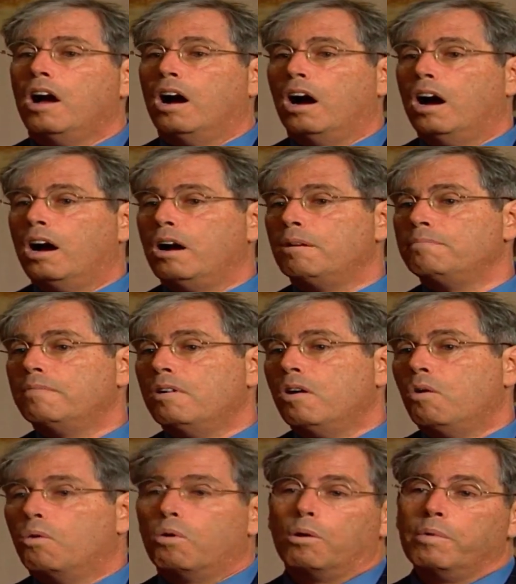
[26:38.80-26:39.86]
Or
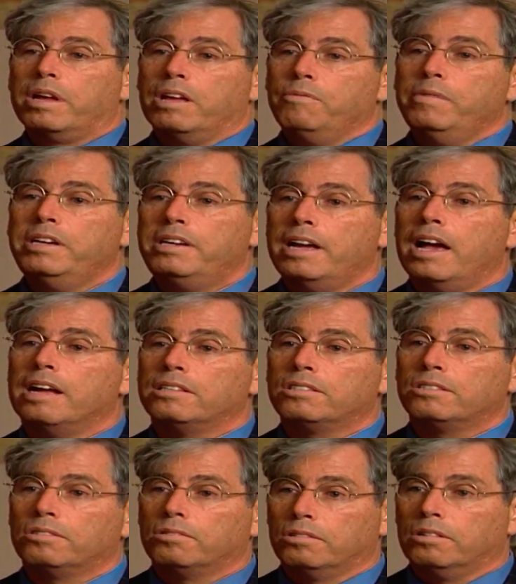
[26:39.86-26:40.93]
we can
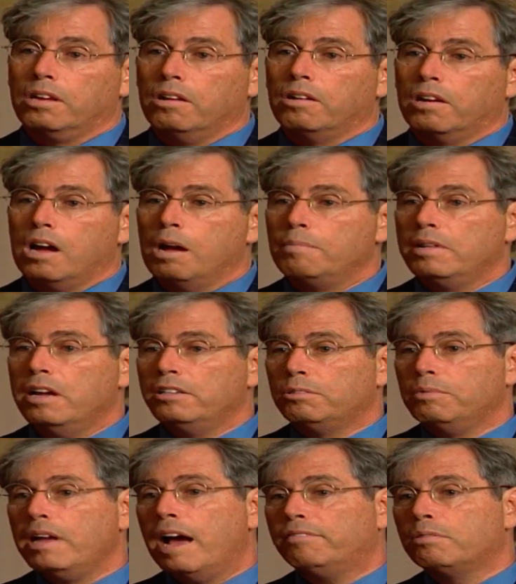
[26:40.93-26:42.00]
retest, or
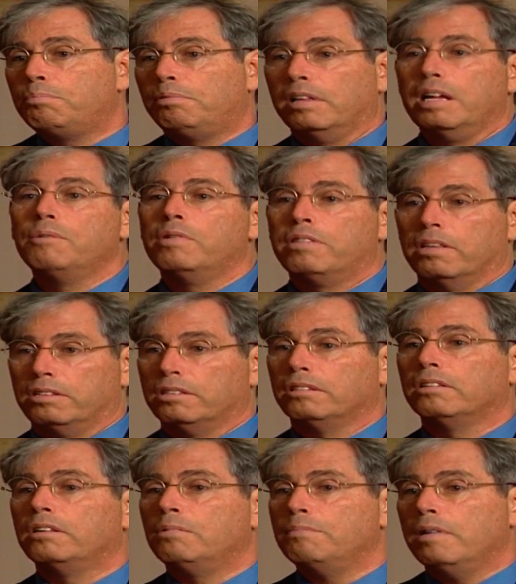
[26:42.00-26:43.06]
combination. We have to play with this a
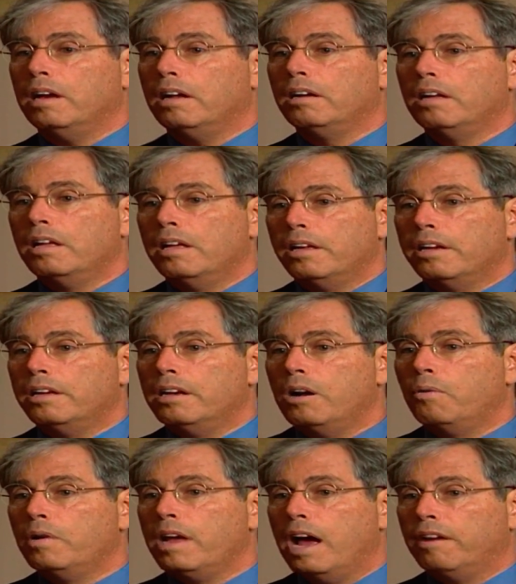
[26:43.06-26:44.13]
little bit.
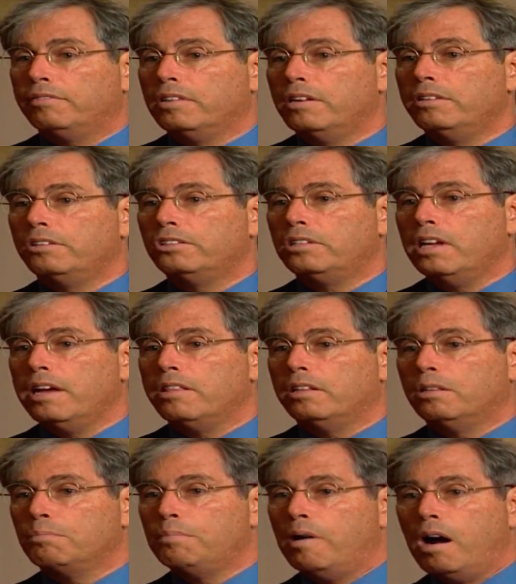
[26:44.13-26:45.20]
We have to understand
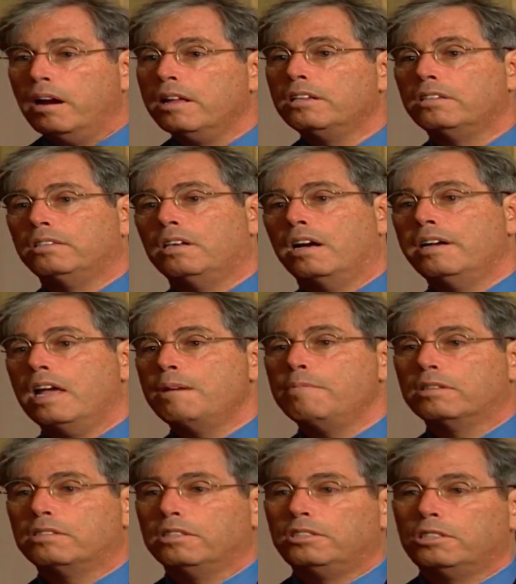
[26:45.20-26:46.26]
that the body is a
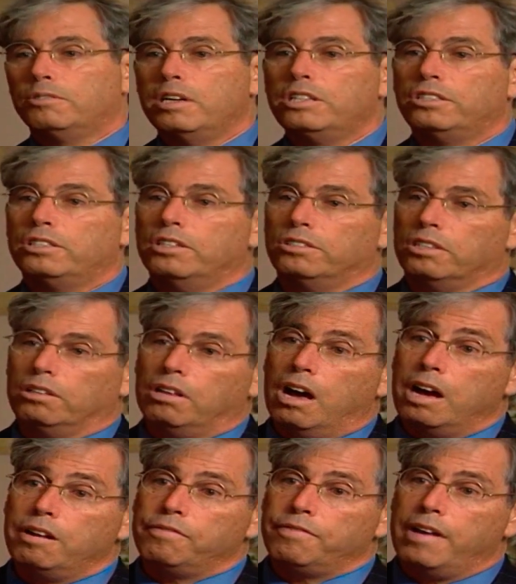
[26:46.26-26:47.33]
dynamic situation. There's a
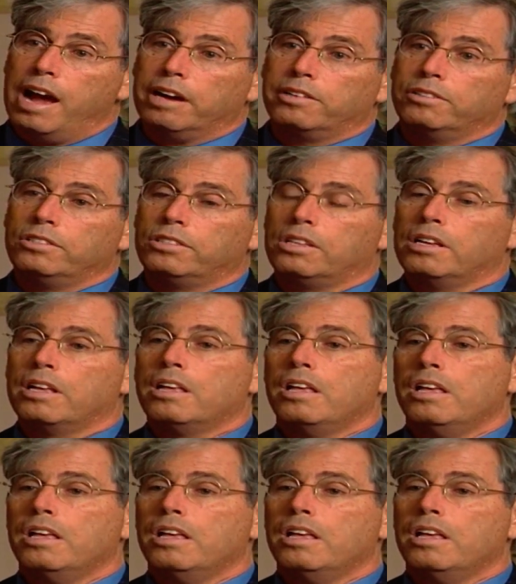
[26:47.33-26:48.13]
lot of factors